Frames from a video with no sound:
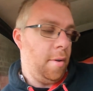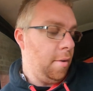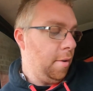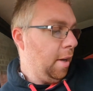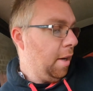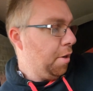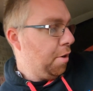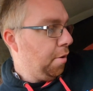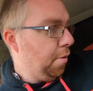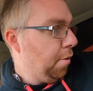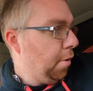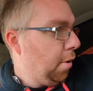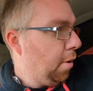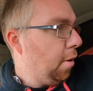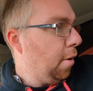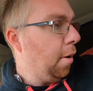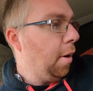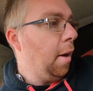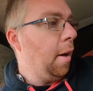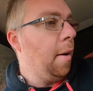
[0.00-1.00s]
aren't actually on the
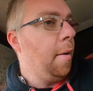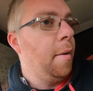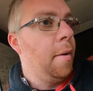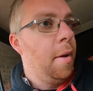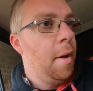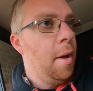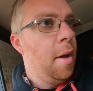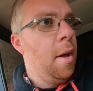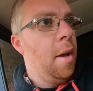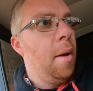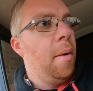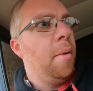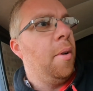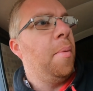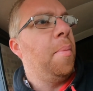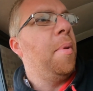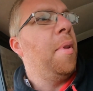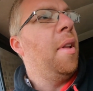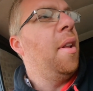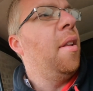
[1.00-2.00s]
car yet,
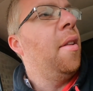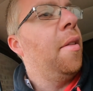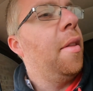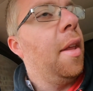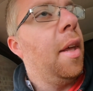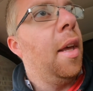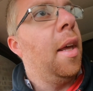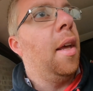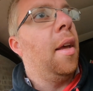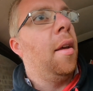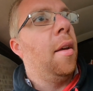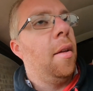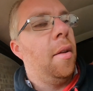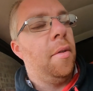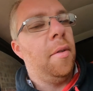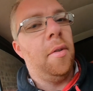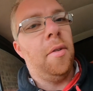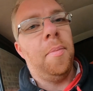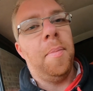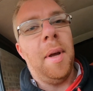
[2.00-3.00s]
I put the
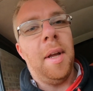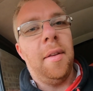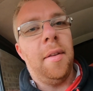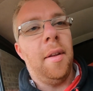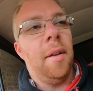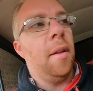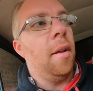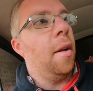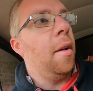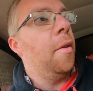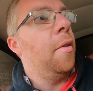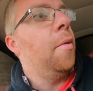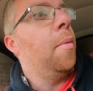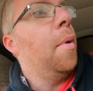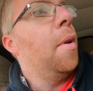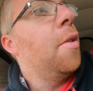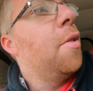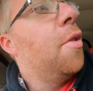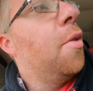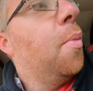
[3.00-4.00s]
suspected light
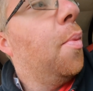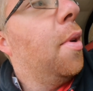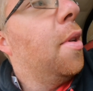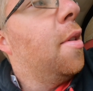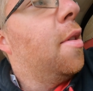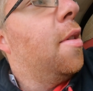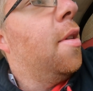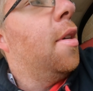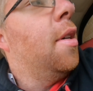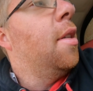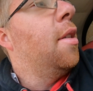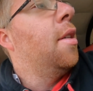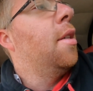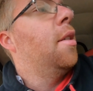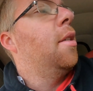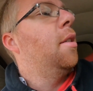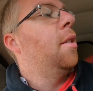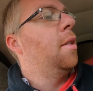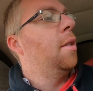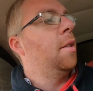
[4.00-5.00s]
switch to one side,
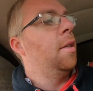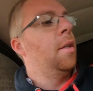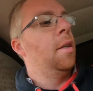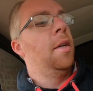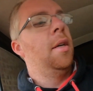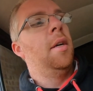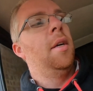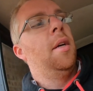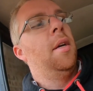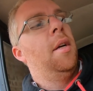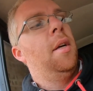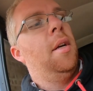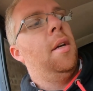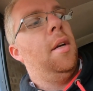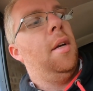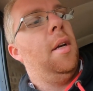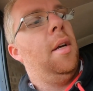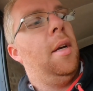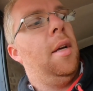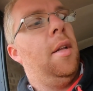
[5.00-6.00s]

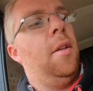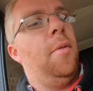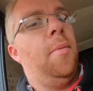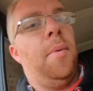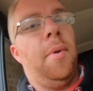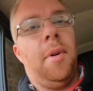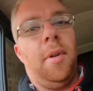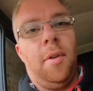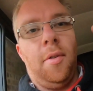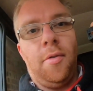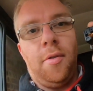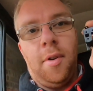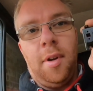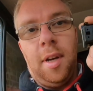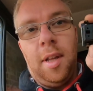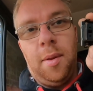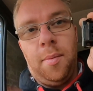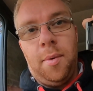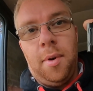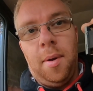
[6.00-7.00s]
and we're going to try
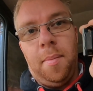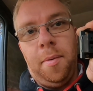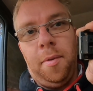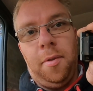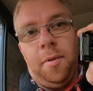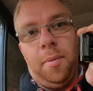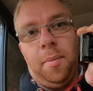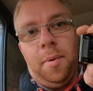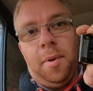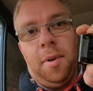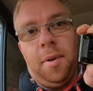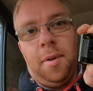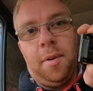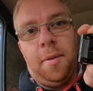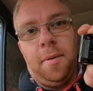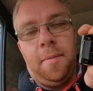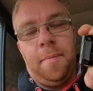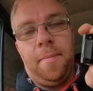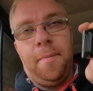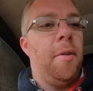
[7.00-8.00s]
and get the wipers to work.
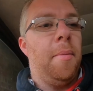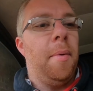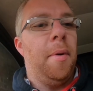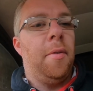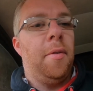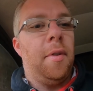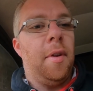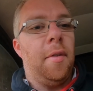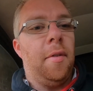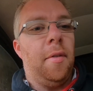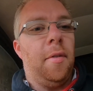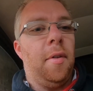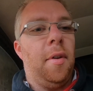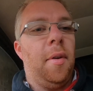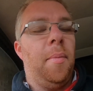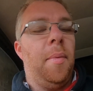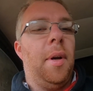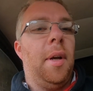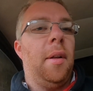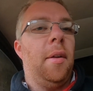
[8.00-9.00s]
If the motor doesn't
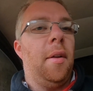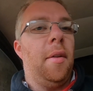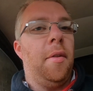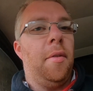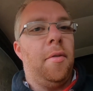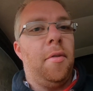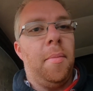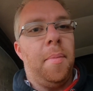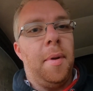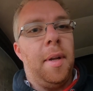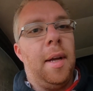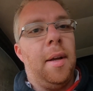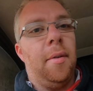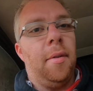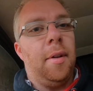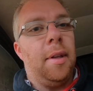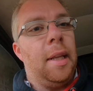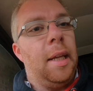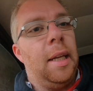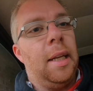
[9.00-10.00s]
turn, we can either strip it
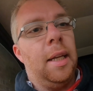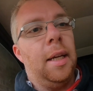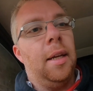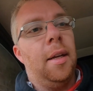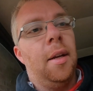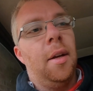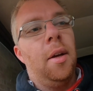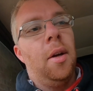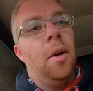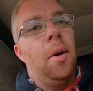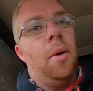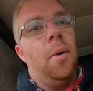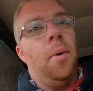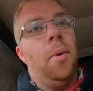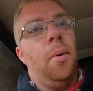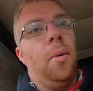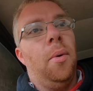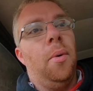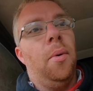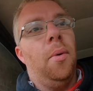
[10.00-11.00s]
down, clean it,
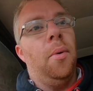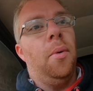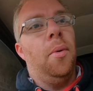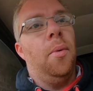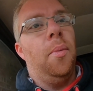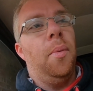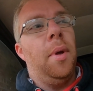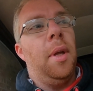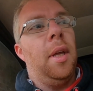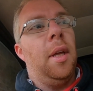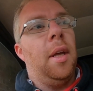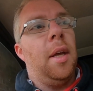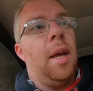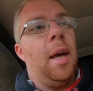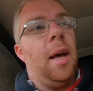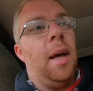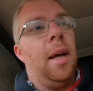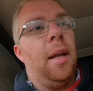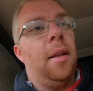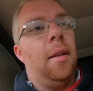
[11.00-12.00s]
or we
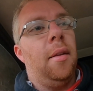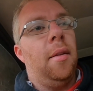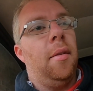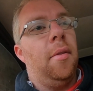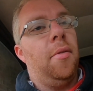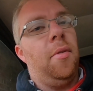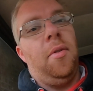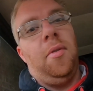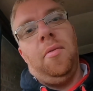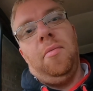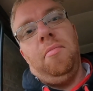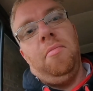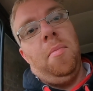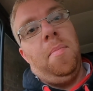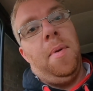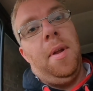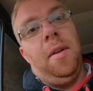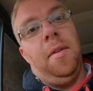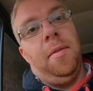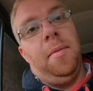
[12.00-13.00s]
can just
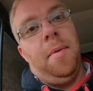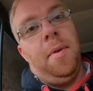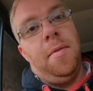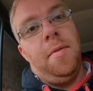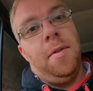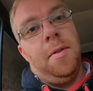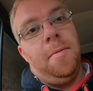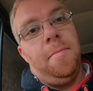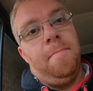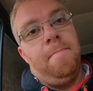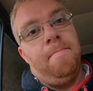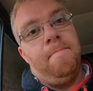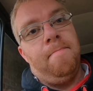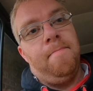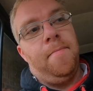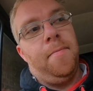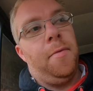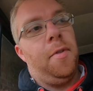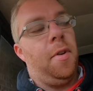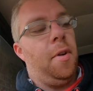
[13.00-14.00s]
replace the motor.
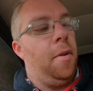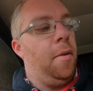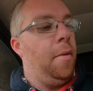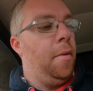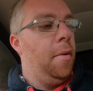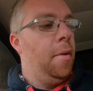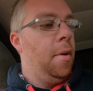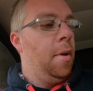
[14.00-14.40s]
So